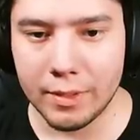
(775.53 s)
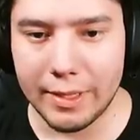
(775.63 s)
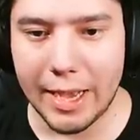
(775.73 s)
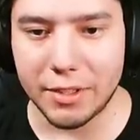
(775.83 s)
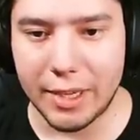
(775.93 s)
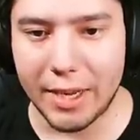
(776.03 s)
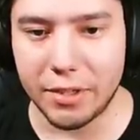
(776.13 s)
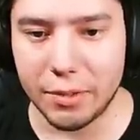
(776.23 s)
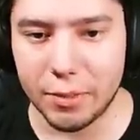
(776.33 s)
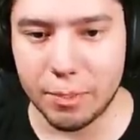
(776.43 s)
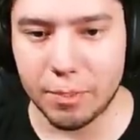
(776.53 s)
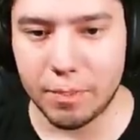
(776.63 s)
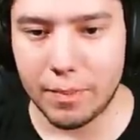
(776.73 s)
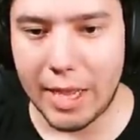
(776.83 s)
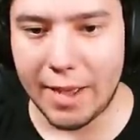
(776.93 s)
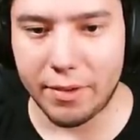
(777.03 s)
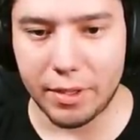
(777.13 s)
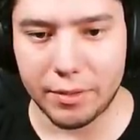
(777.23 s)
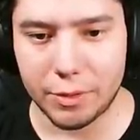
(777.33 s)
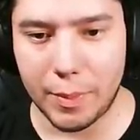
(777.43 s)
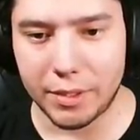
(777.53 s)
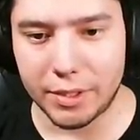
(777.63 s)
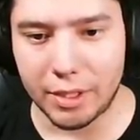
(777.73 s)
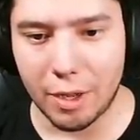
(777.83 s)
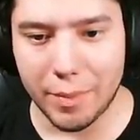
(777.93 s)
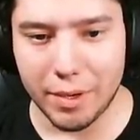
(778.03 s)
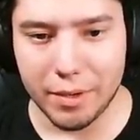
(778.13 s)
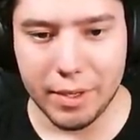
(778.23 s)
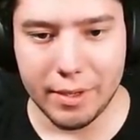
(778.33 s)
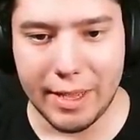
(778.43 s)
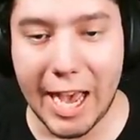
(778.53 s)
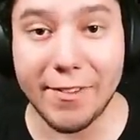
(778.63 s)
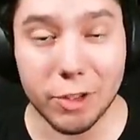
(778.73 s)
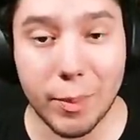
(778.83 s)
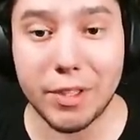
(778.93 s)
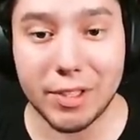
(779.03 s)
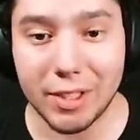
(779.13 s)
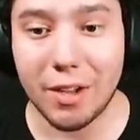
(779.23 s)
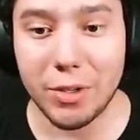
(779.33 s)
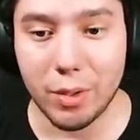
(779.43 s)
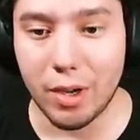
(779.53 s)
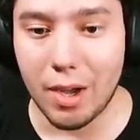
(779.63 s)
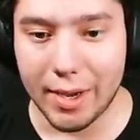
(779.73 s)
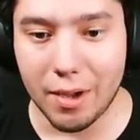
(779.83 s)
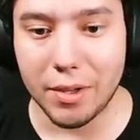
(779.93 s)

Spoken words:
Actually, I should have a smudge stick on me. Have a smudge stick on you at all